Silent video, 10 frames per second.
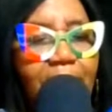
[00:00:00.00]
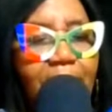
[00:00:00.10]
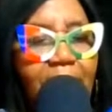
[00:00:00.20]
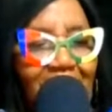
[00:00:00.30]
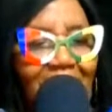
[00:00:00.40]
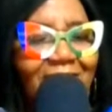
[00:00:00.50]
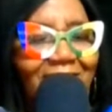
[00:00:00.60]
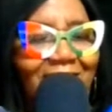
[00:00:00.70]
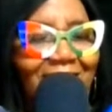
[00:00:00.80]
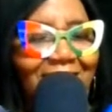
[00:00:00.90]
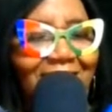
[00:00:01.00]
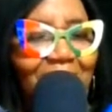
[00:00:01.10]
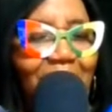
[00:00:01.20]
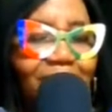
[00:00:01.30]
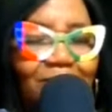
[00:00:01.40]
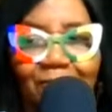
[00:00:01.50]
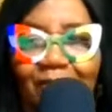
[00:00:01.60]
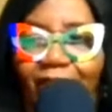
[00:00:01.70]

Yeah, uniqueness of my